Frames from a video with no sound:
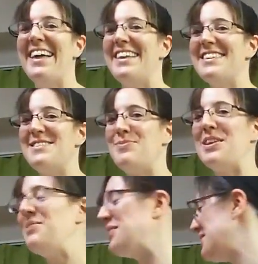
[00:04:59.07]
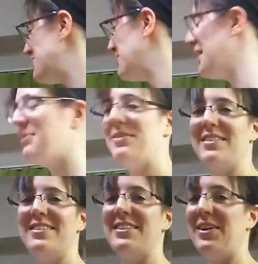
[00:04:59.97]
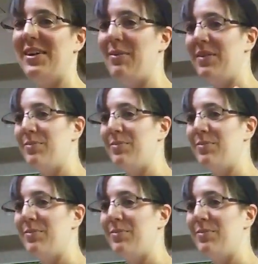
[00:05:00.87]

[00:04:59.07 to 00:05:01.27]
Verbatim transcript: That's pretty much what happens. So I'm going